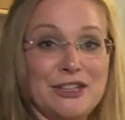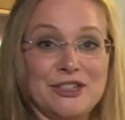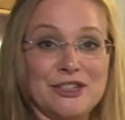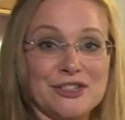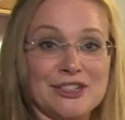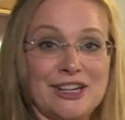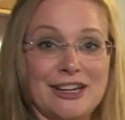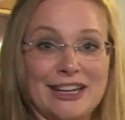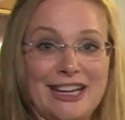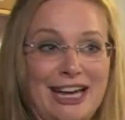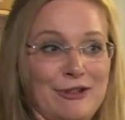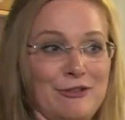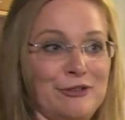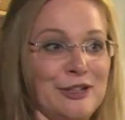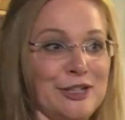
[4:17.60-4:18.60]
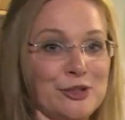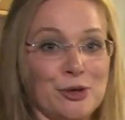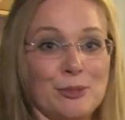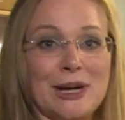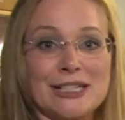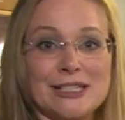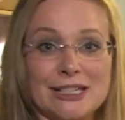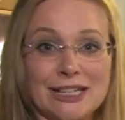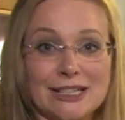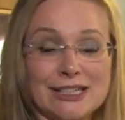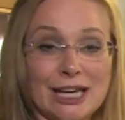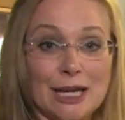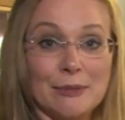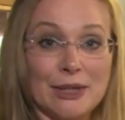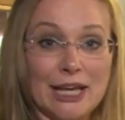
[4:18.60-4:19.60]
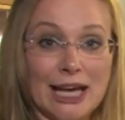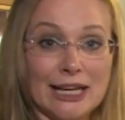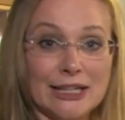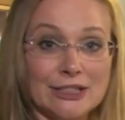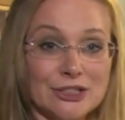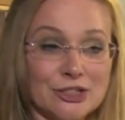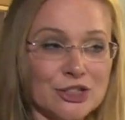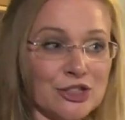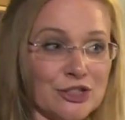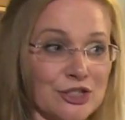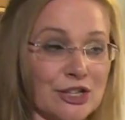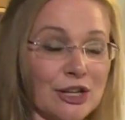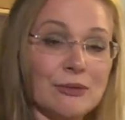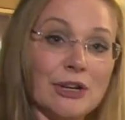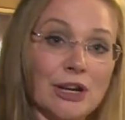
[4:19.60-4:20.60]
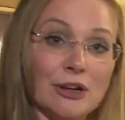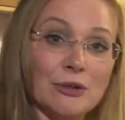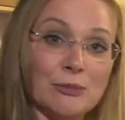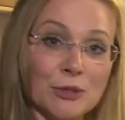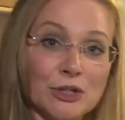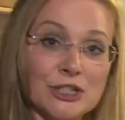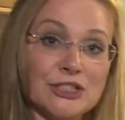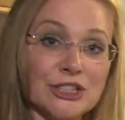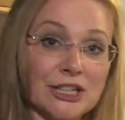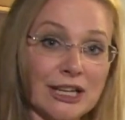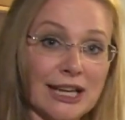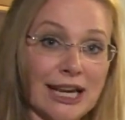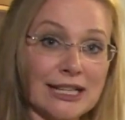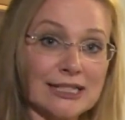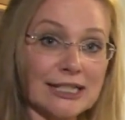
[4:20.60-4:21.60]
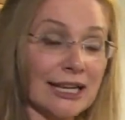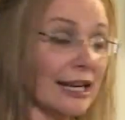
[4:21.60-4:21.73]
you just kind of gaffer it or masking tape the end, just so no moisture can get